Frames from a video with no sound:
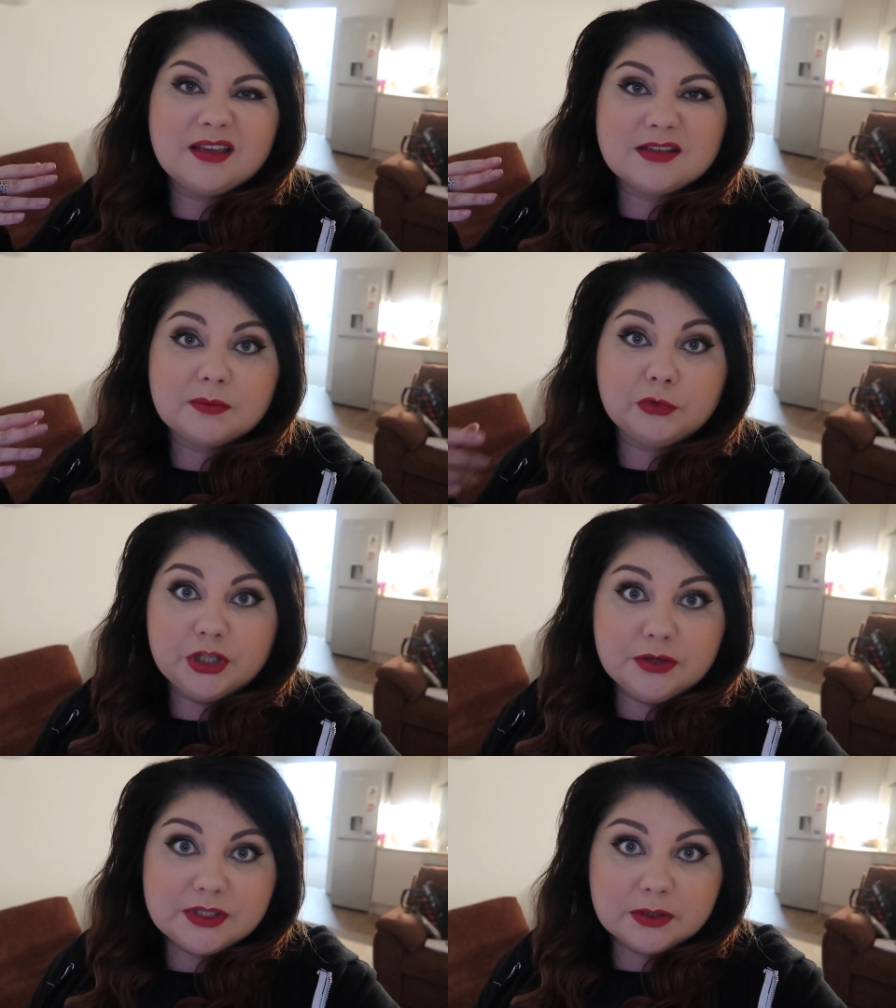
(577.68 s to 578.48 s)
because I'm
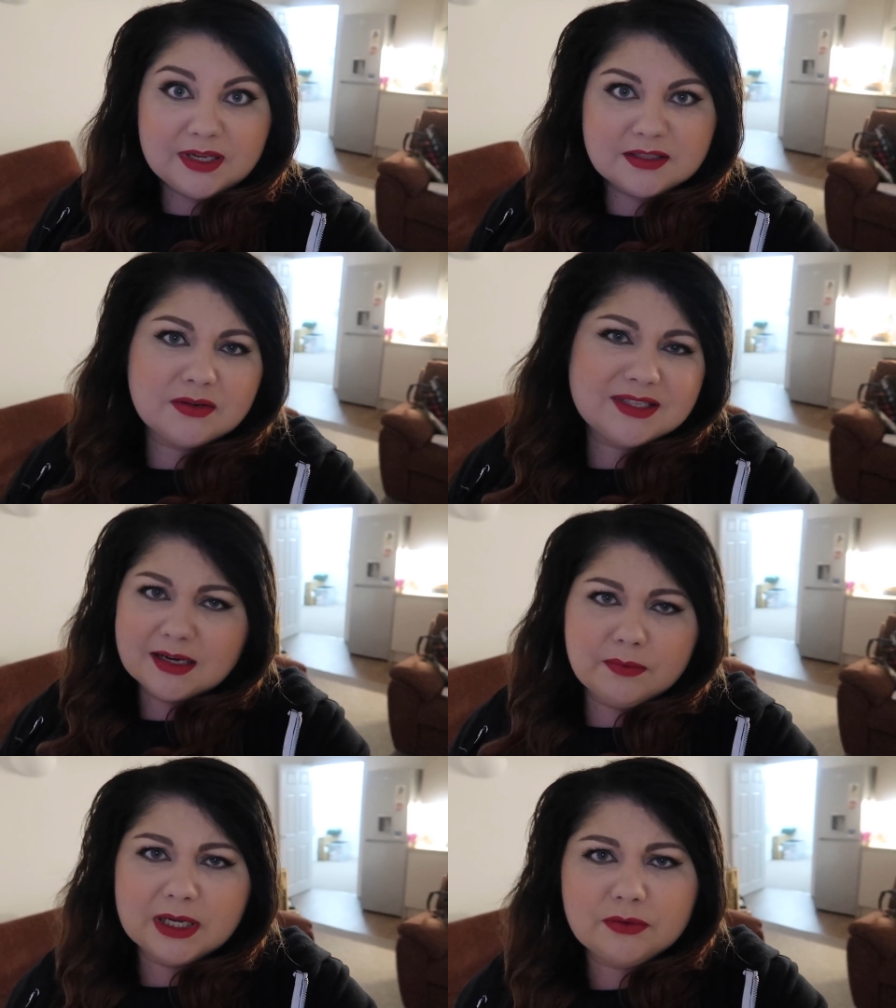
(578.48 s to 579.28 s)
not used to it. So does
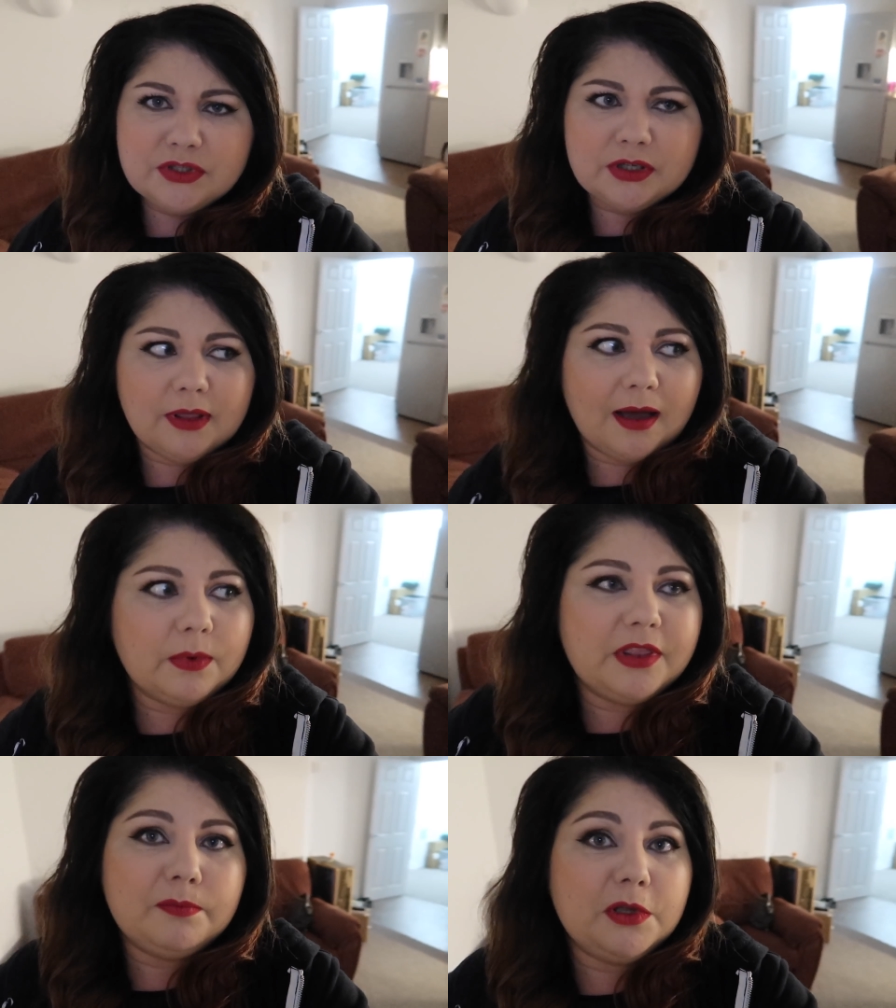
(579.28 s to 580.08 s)
anyone else do that
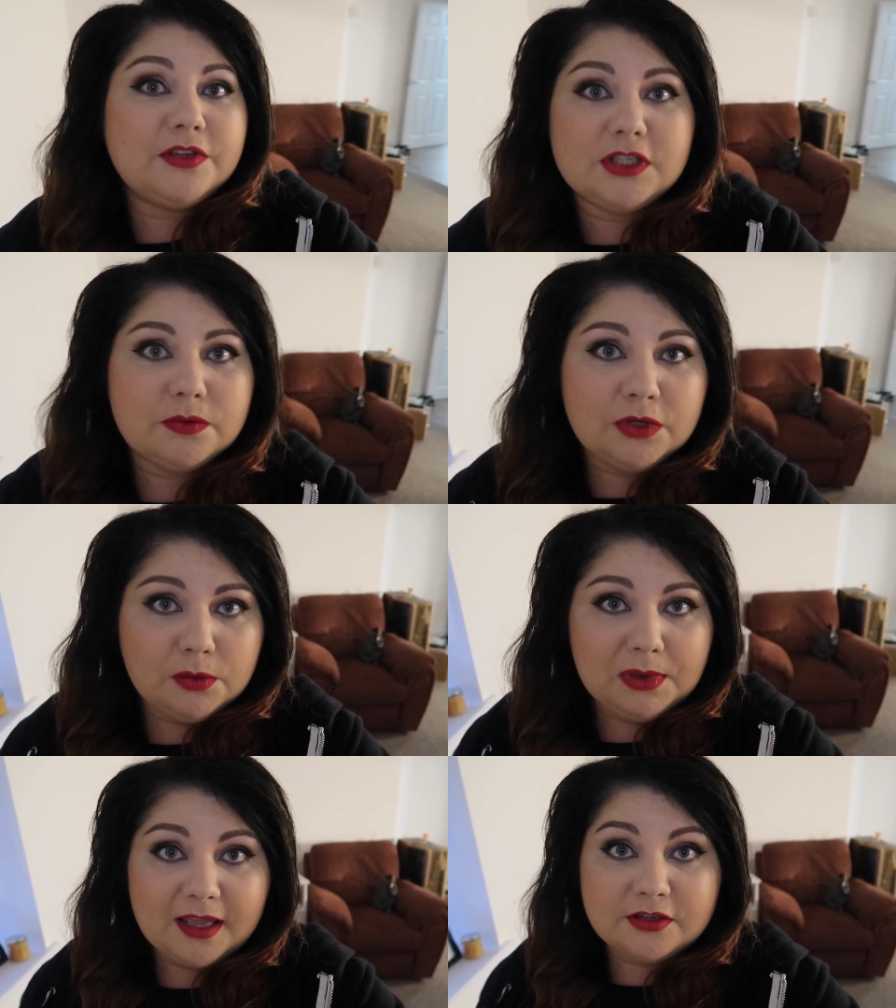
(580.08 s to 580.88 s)
when they've moved into a
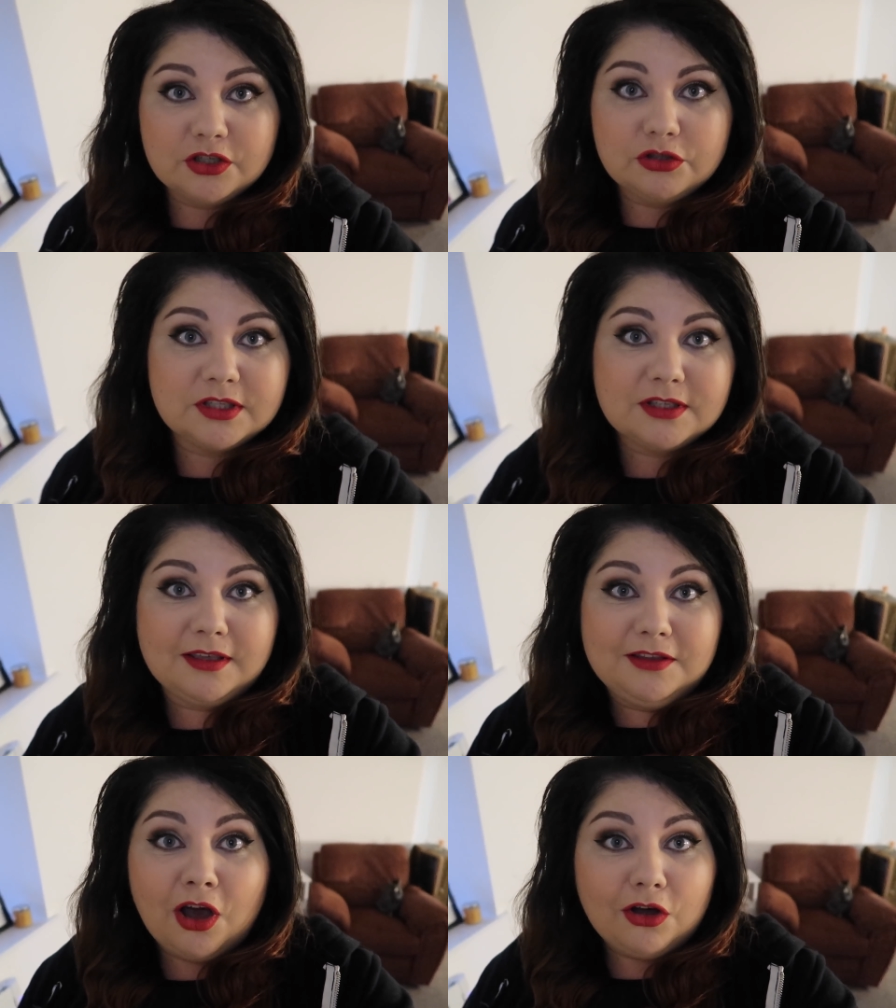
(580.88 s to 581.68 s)
new place? You just
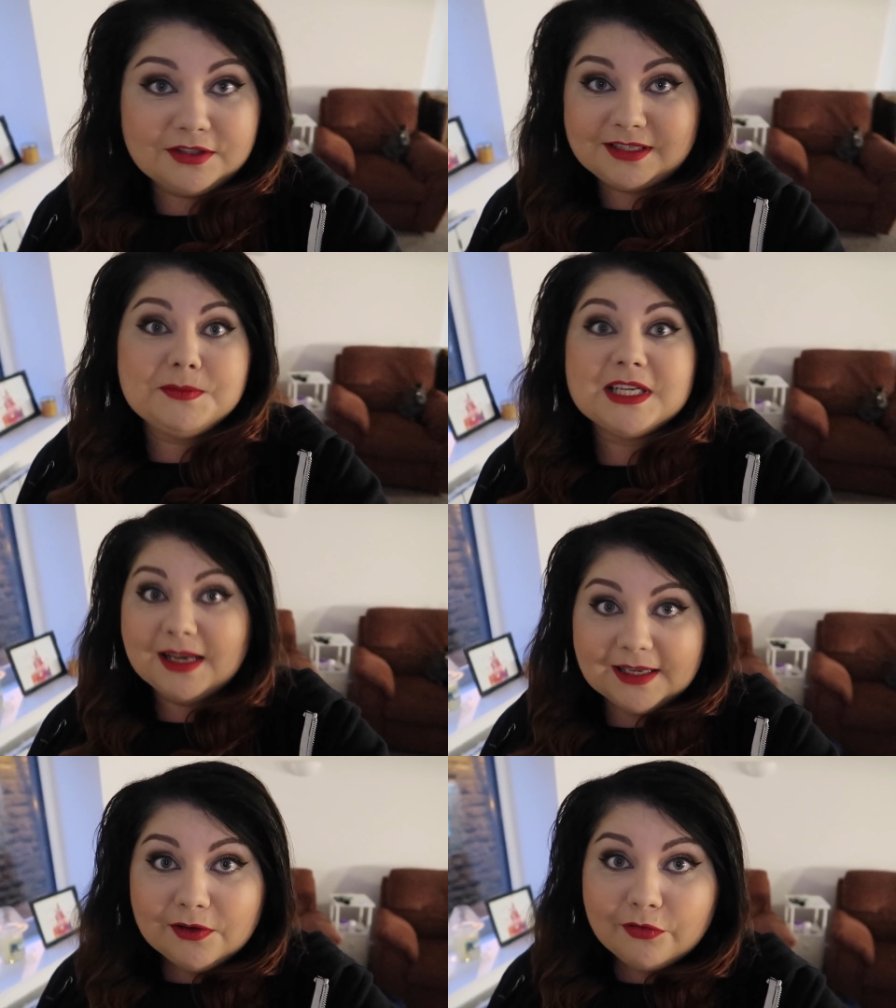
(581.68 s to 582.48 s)
can't seem to
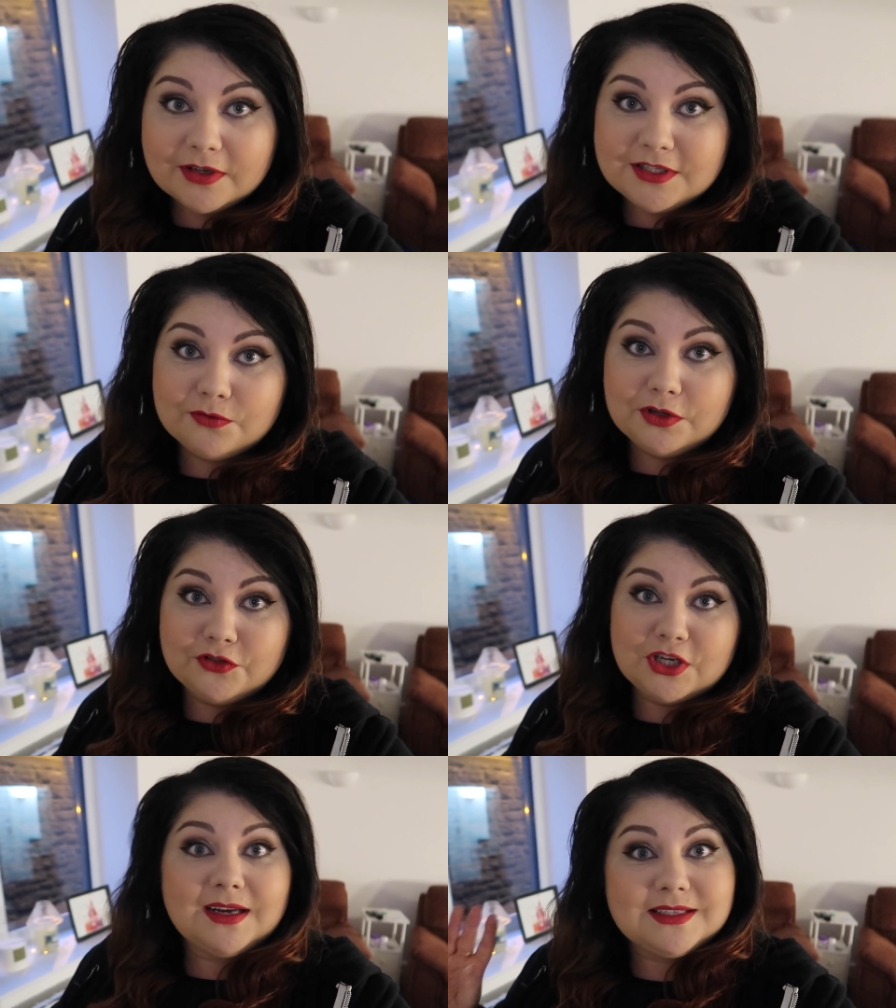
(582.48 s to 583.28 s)
leave until
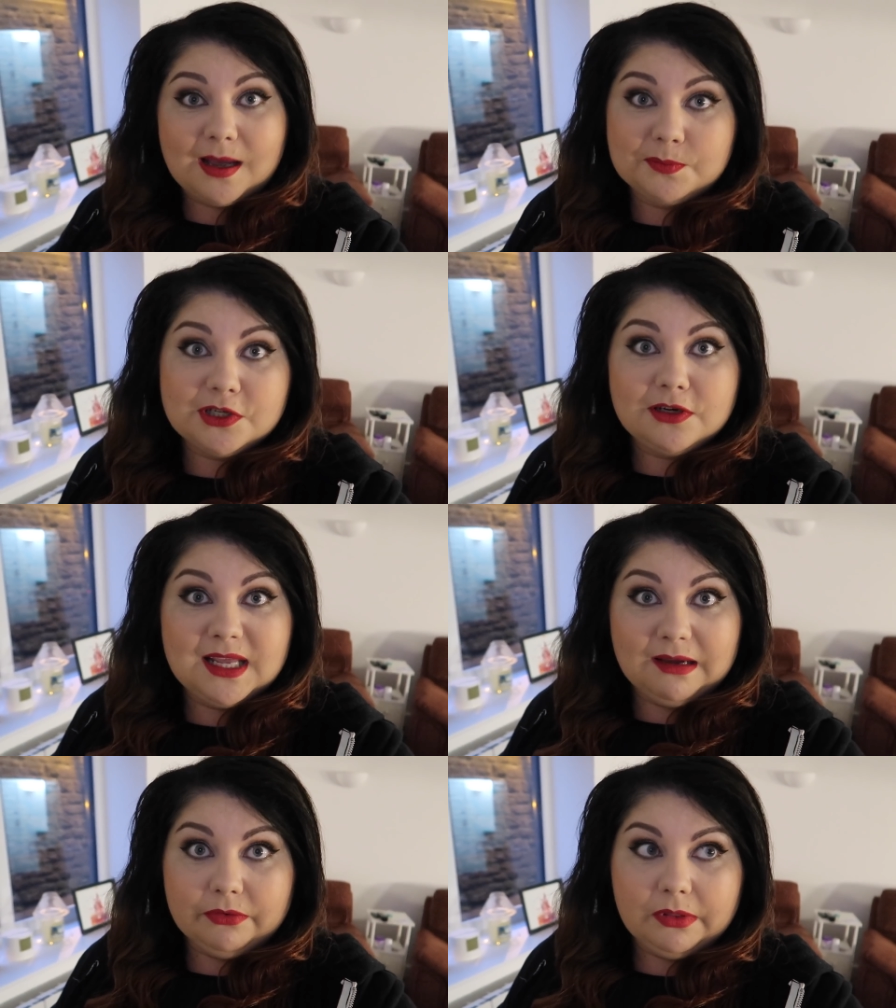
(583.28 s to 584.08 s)
you've checked
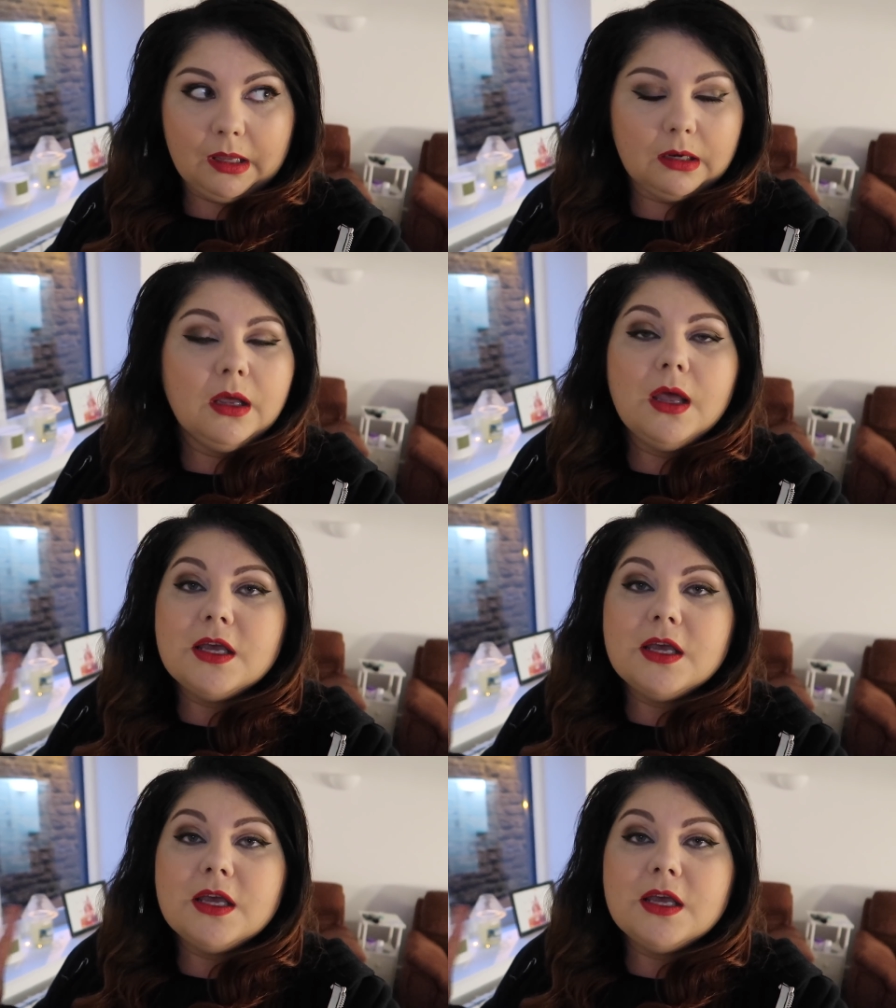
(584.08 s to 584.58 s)
absolutely everything.